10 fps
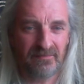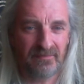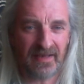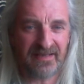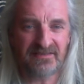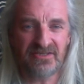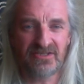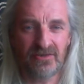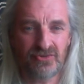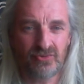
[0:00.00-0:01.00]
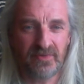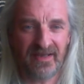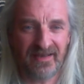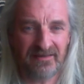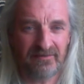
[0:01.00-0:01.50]
antisocial
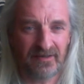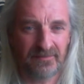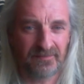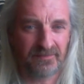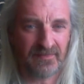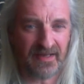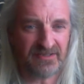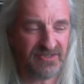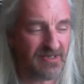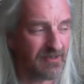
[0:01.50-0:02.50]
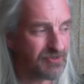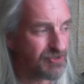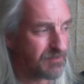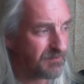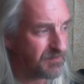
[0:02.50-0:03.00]
behaviour as such.
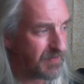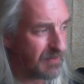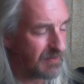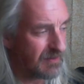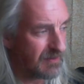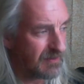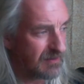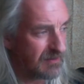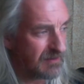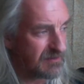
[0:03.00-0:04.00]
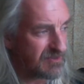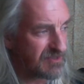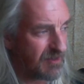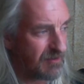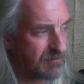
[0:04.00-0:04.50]

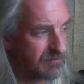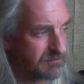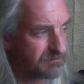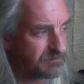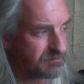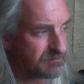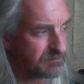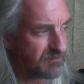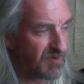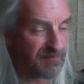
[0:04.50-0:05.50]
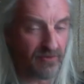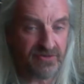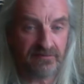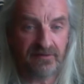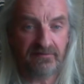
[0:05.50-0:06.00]
So the
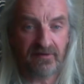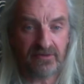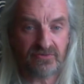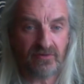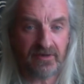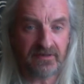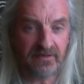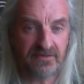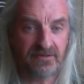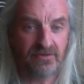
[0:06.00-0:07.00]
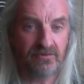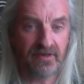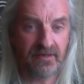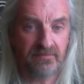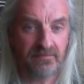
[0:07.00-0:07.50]
philosophy of fast riding is the new
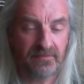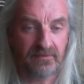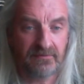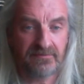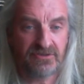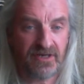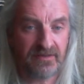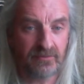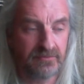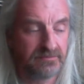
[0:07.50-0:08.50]
name of the channel